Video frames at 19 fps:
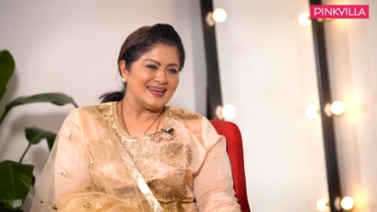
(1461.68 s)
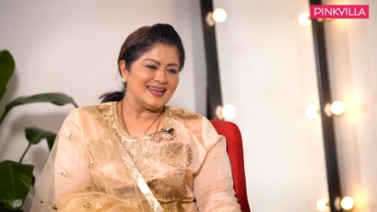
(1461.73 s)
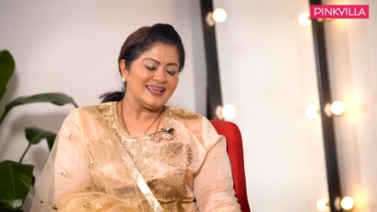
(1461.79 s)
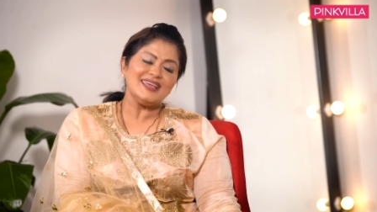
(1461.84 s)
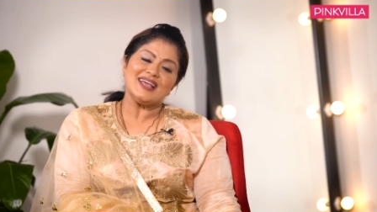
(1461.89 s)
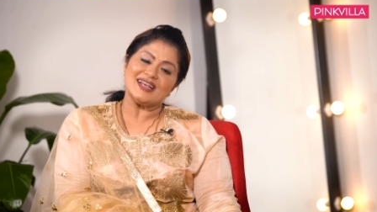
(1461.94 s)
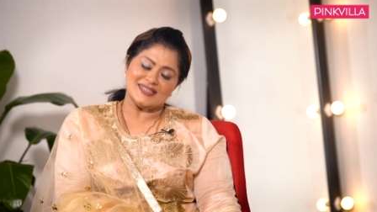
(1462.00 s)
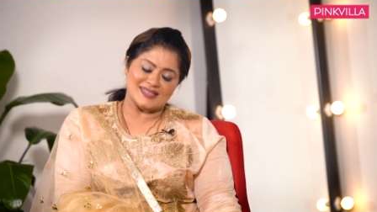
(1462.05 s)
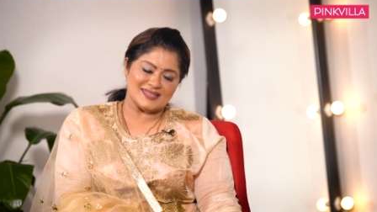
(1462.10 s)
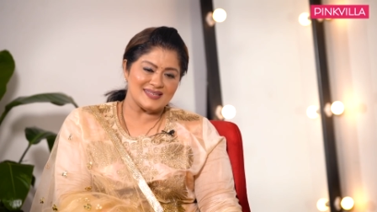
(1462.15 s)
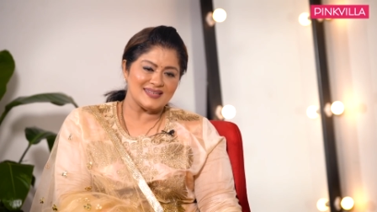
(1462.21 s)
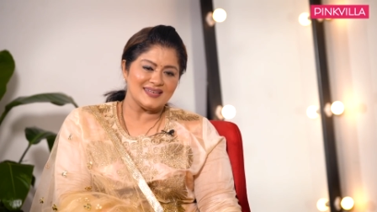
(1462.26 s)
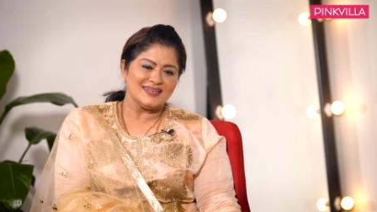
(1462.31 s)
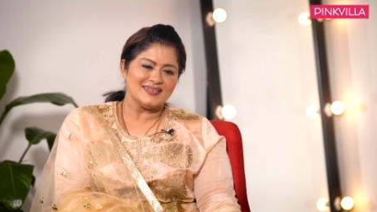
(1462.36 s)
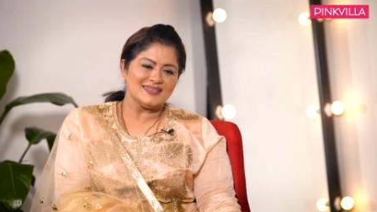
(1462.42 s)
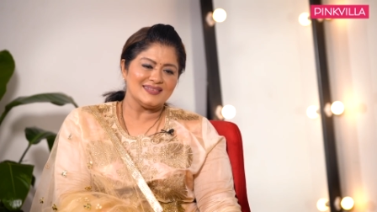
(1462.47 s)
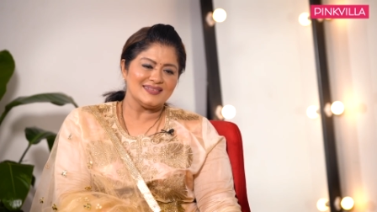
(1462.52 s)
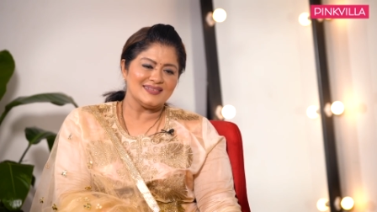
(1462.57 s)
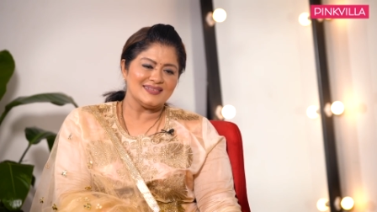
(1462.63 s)
yes
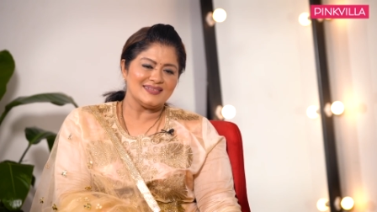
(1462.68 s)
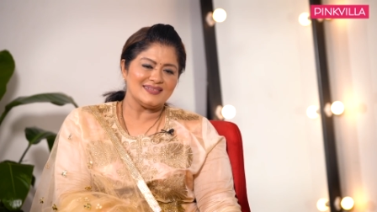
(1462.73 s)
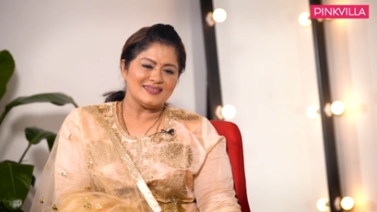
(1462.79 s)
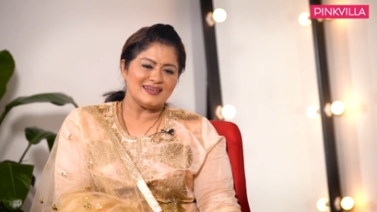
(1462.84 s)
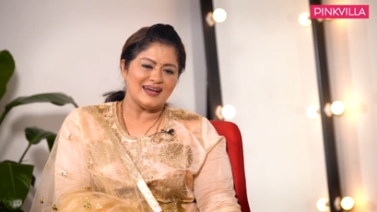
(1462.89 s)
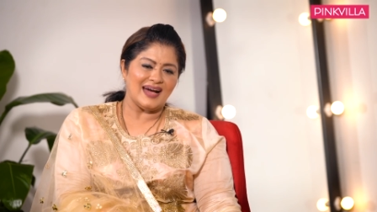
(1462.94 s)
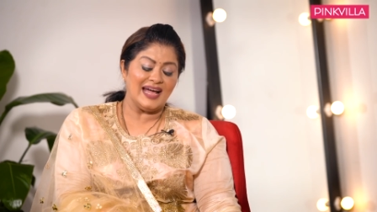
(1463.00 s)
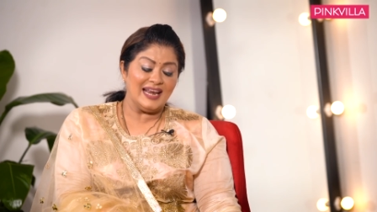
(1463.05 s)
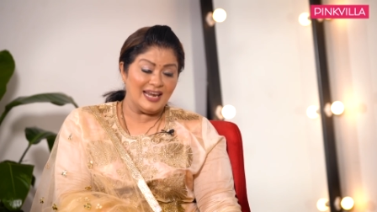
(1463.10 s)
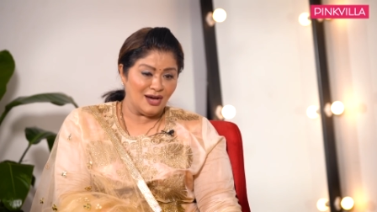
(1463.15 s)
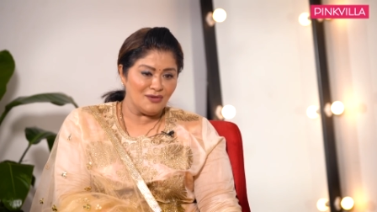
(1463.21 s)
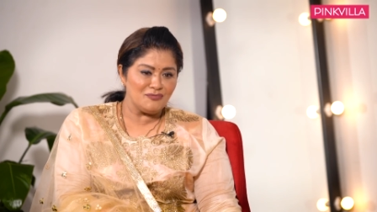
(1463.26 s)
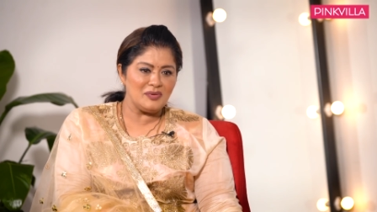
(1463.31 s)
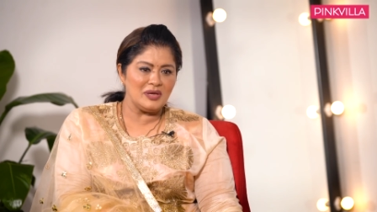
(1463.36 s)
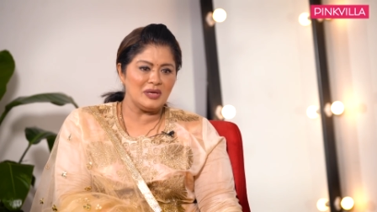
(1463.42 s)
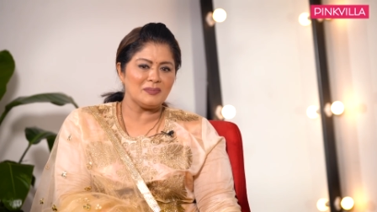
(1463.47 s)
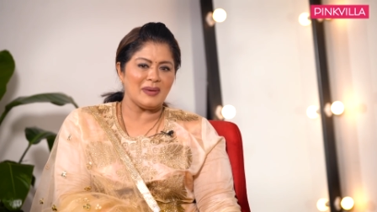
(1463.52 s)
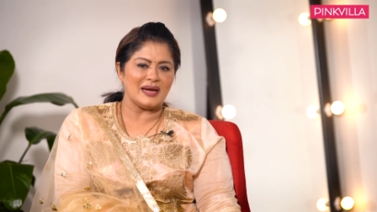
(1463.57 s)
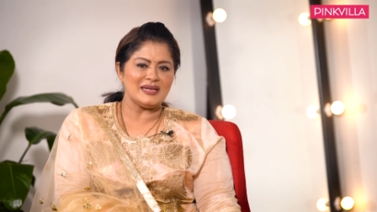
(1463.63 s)
i love
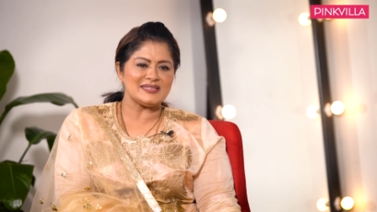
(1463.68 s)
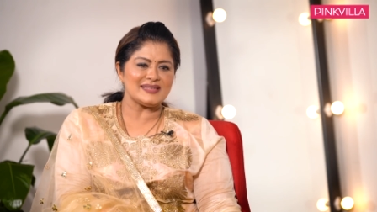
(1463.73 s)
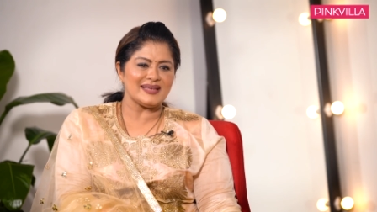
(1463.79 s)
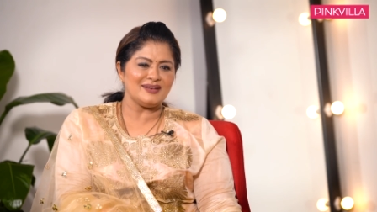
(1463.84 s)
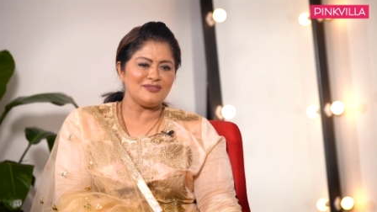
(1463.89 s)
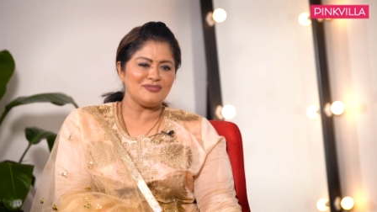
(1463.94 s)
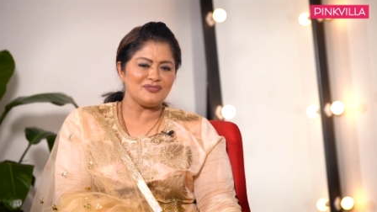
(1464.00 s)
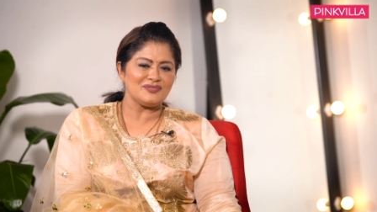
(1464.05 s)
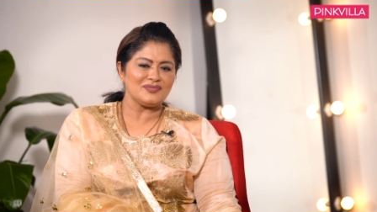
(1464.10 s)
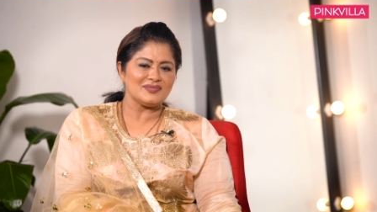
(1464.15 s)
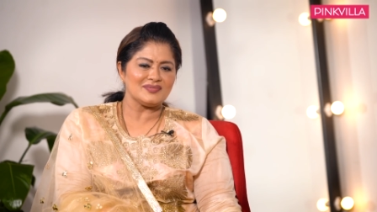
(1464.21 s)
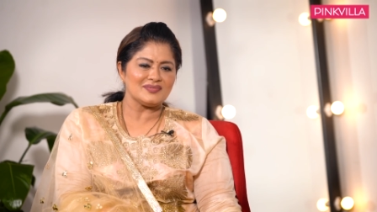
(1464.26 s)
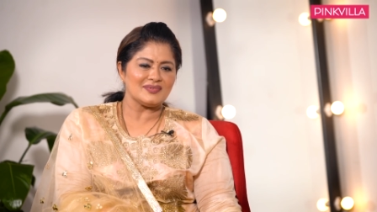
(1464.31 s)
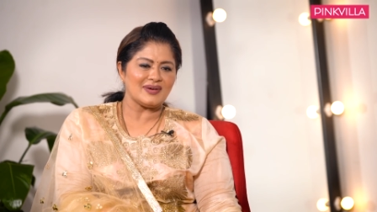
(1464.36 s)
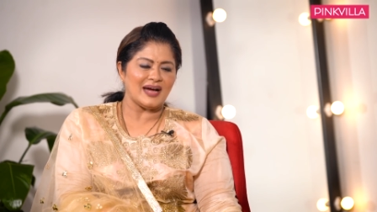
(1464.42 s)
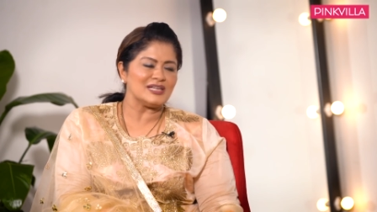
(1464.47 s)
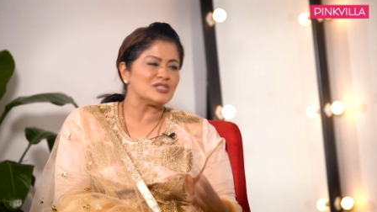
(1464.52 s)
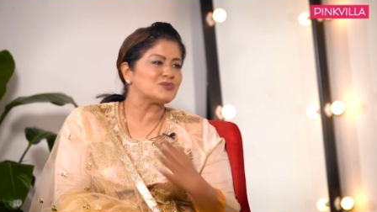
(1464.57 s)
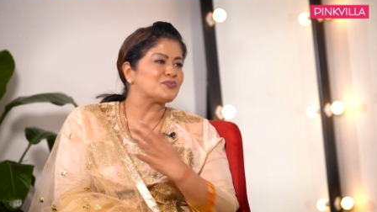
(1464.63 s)
being myself
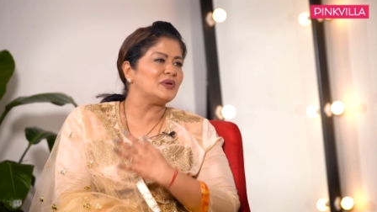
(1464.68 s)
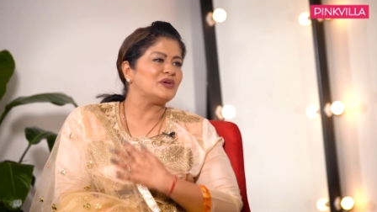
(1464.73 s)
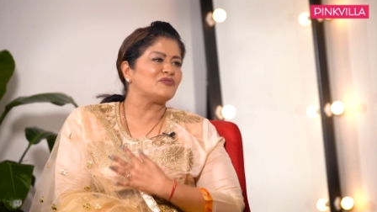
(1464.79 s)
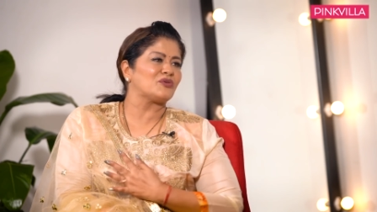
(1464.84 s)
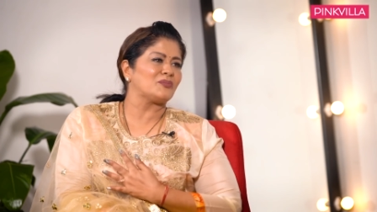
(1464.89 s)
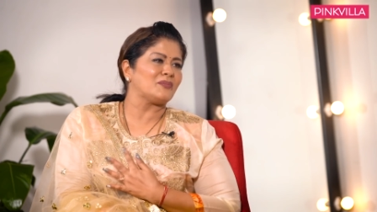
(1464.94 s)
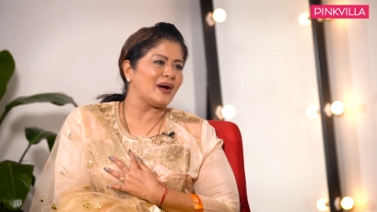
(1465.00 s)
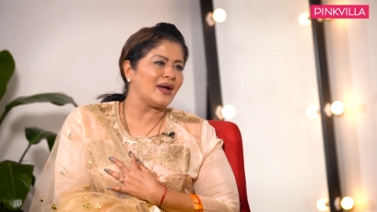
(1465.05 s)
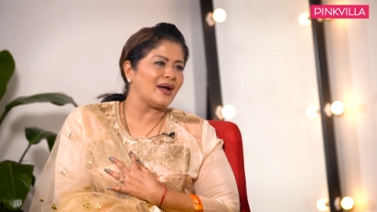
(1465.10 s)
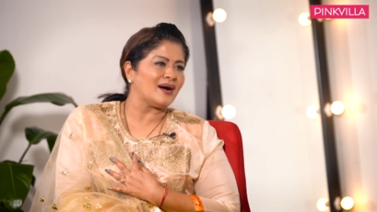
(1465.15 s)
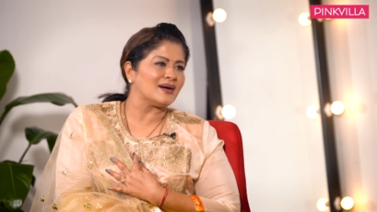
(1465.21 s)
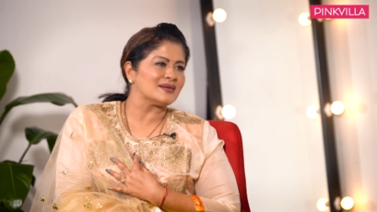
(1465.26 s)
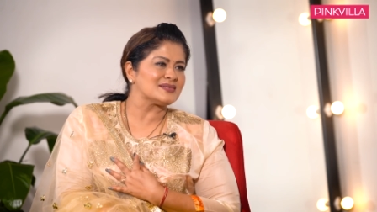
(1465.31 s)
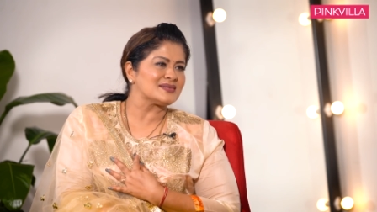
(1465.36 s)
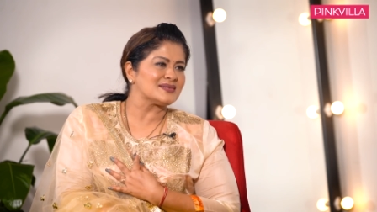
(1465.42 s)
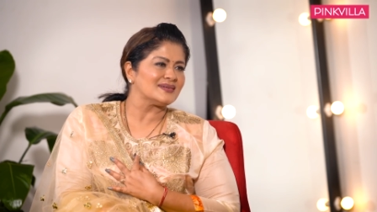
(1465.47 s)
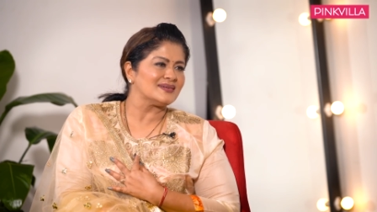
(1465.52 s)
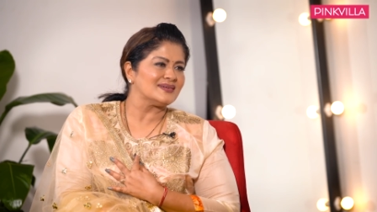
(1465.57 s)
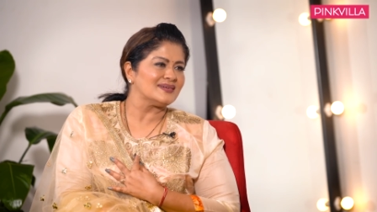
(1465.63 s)
i speak from my heart